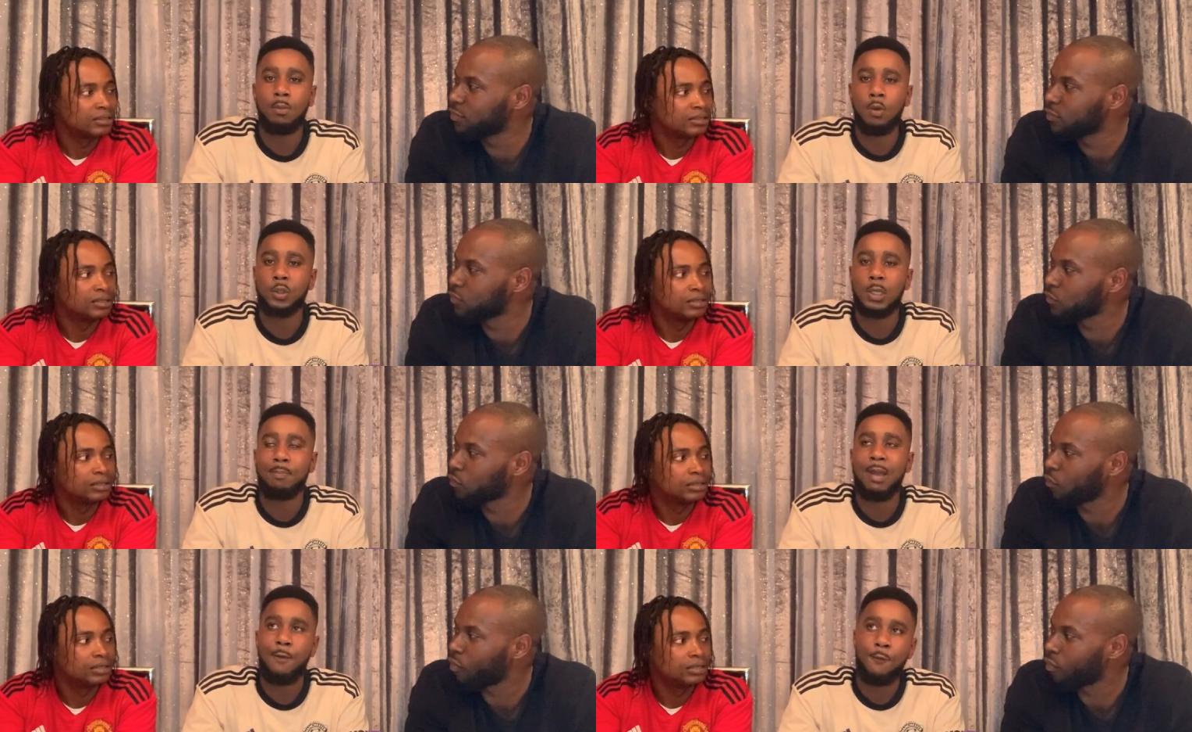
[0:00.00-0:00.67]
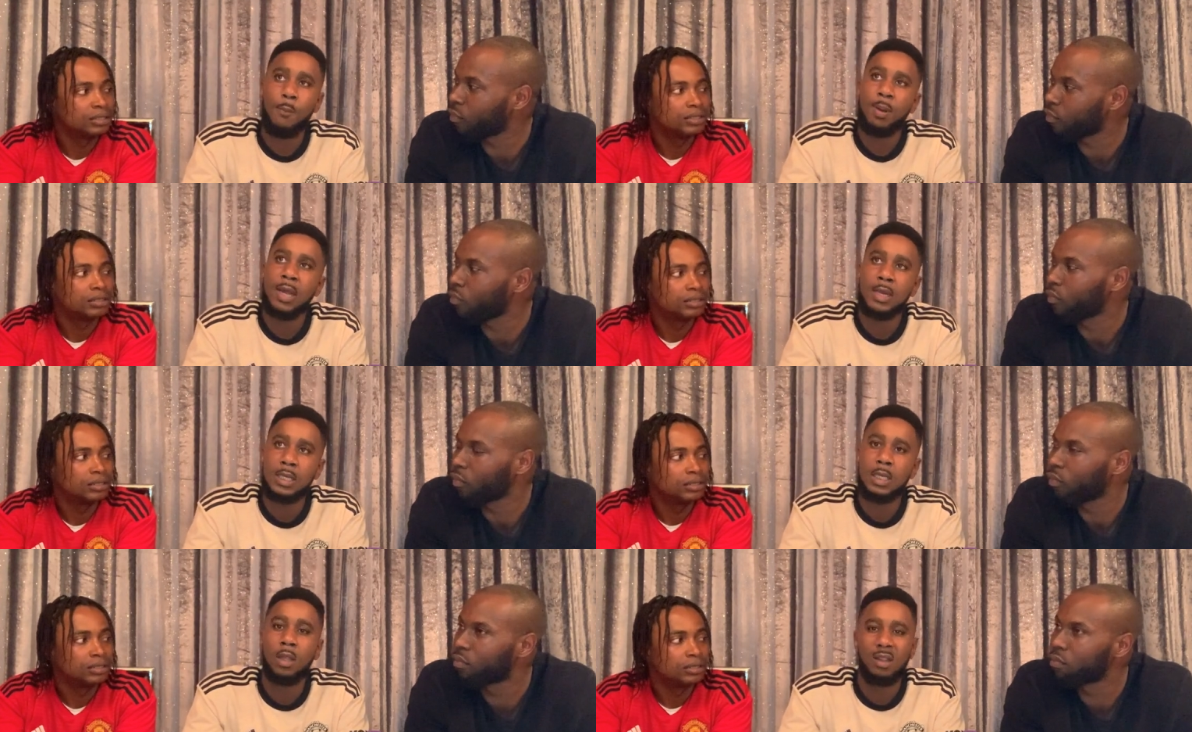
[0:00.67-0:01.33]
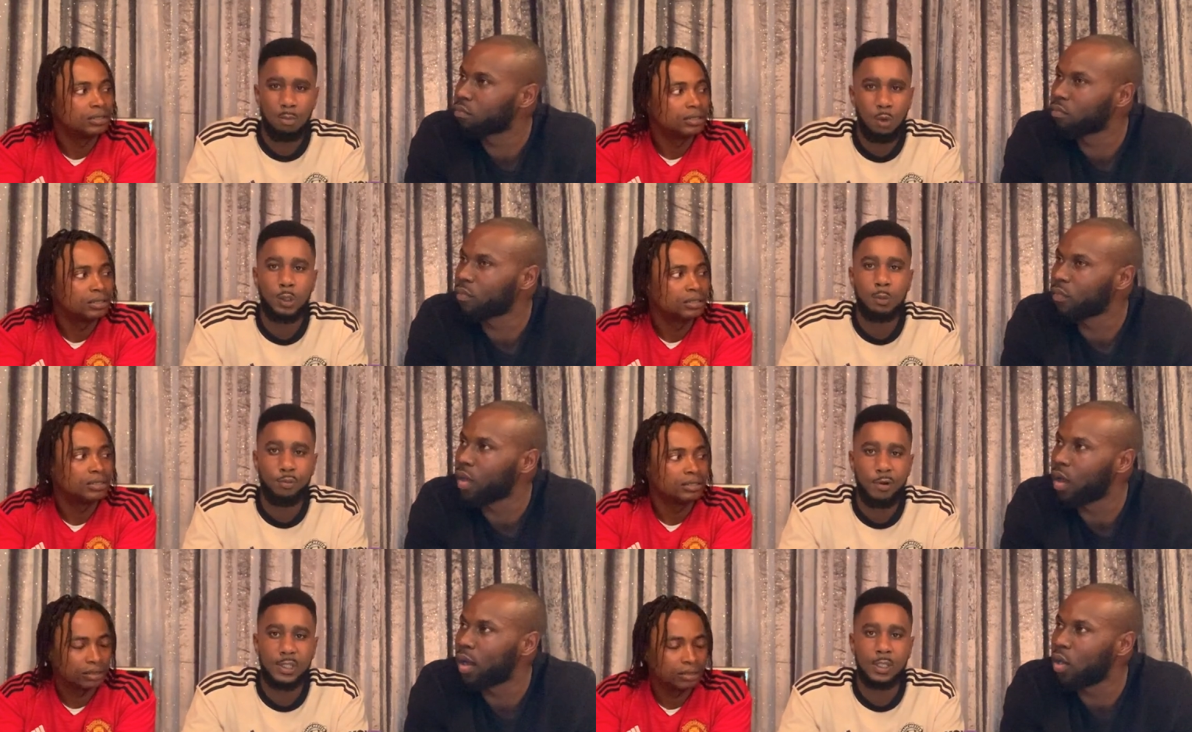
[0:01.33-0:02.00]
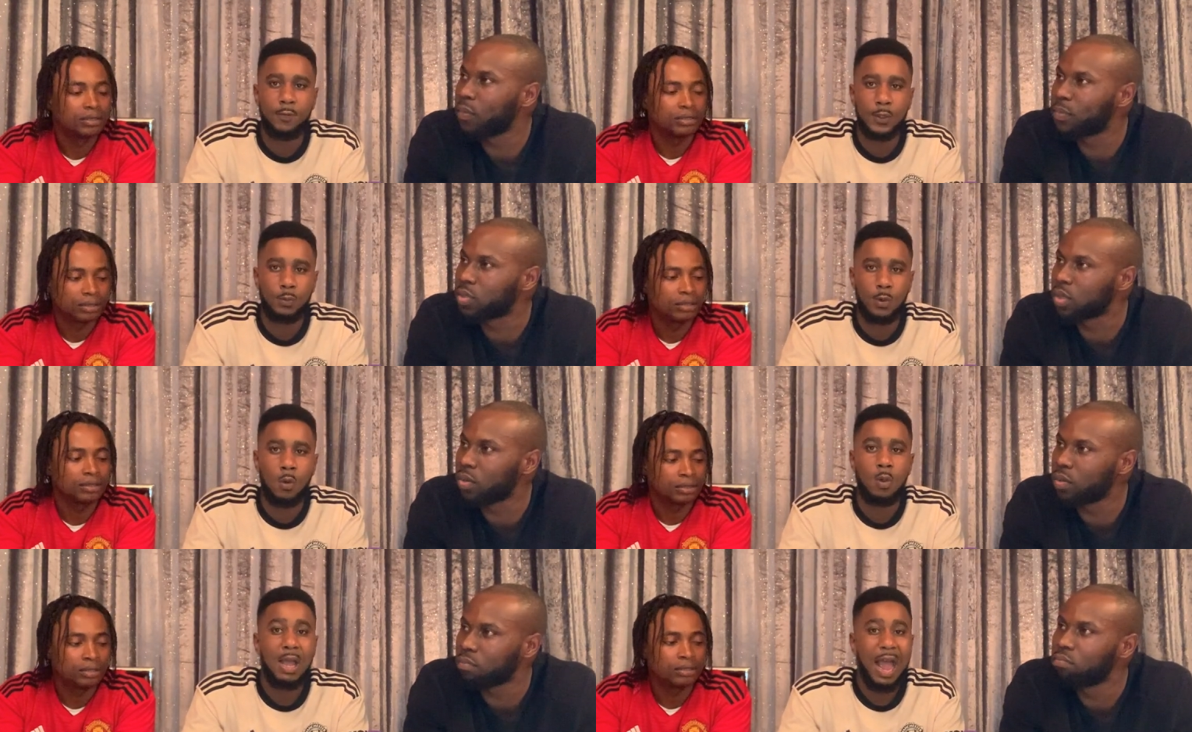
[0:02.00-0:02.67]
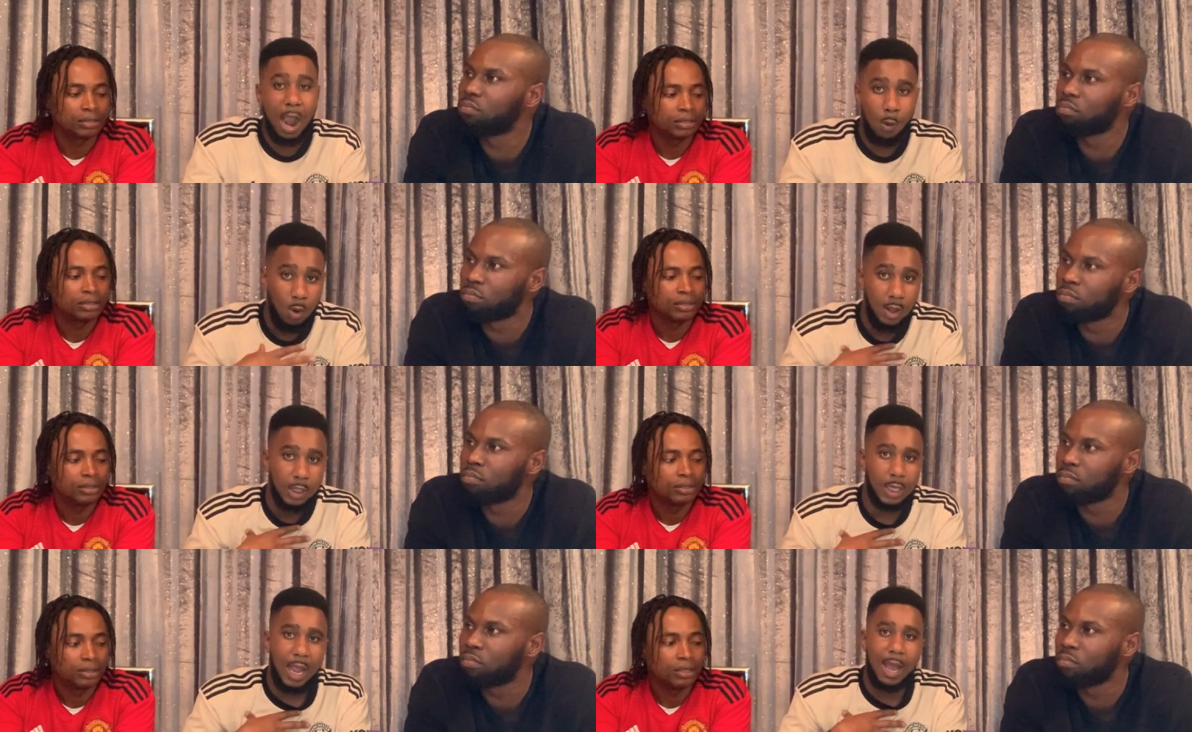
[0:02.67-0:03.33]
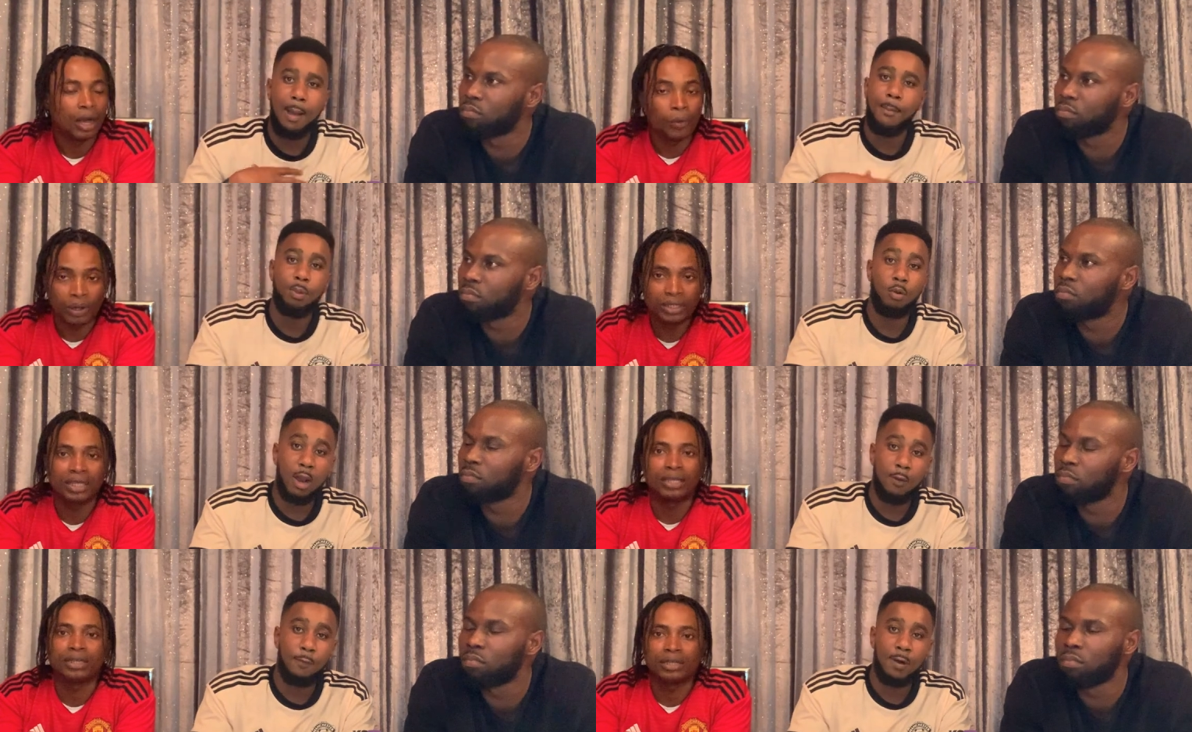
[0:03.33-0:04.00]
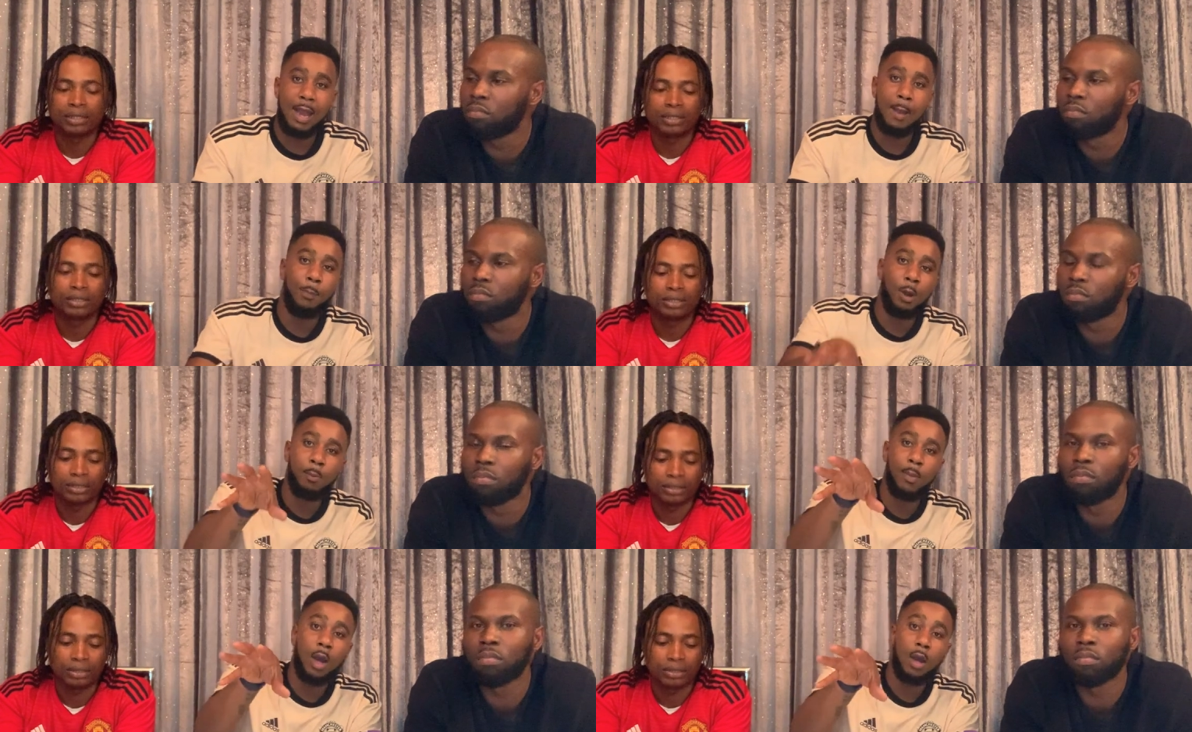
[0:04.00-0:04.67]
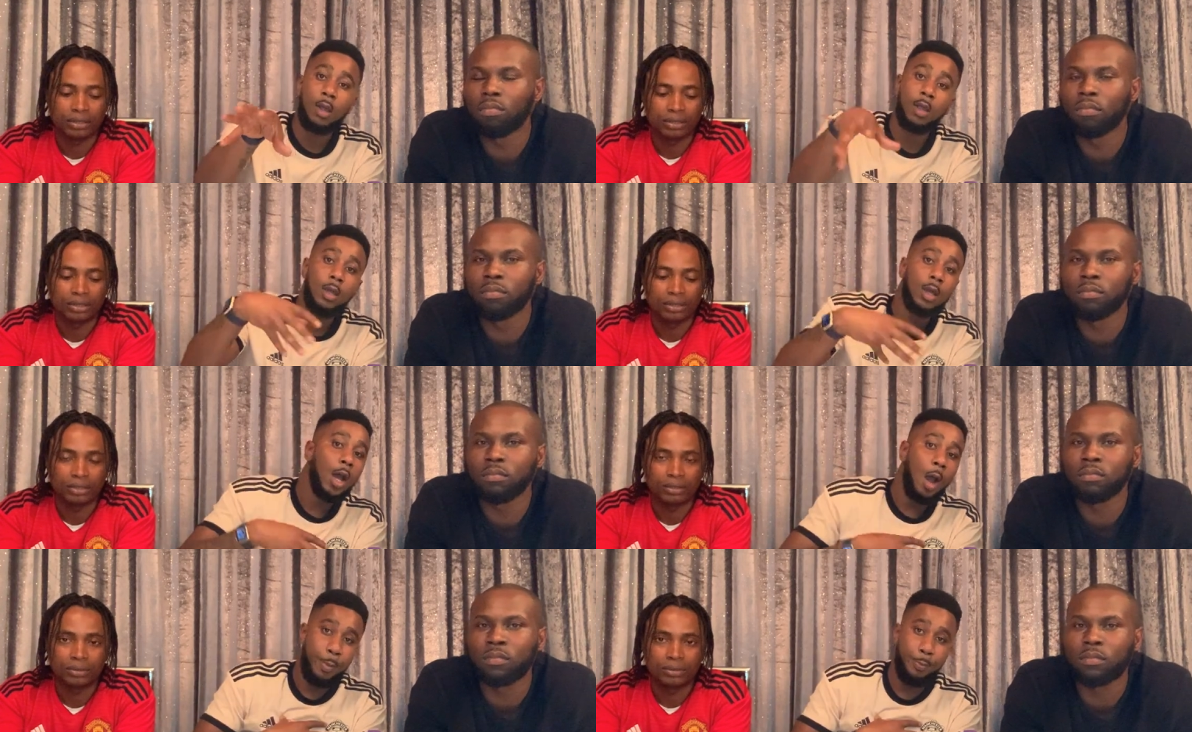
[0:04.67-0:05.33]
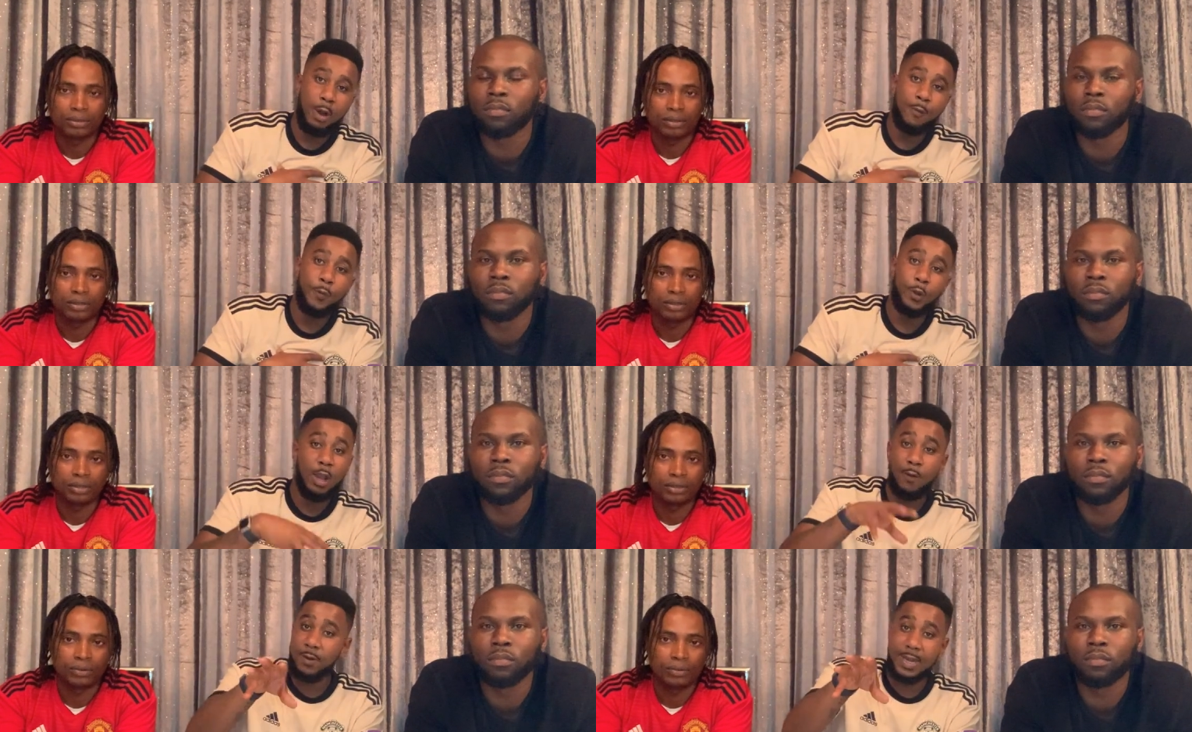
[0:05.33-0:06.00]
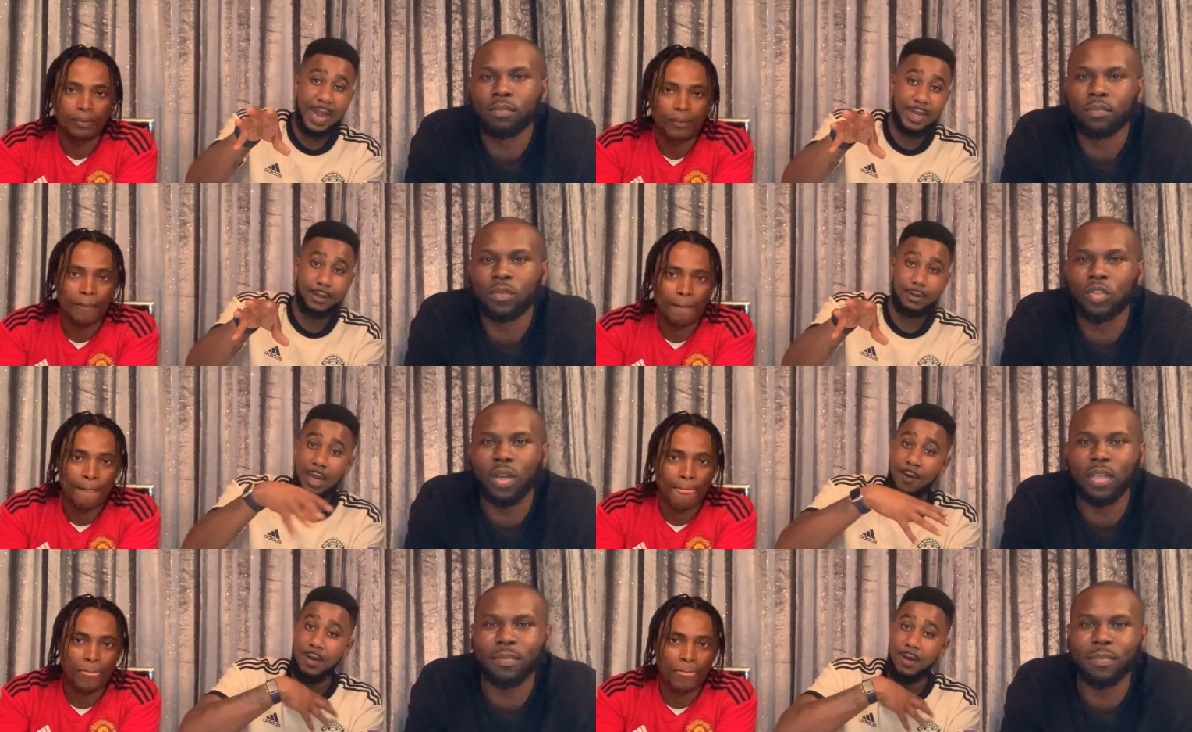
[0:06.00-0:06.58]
Speaker 1: the most impactful player this is the most impressive I saw. I want that. I'm waiting for that. Pogba. I'll be praying for you every night. Trust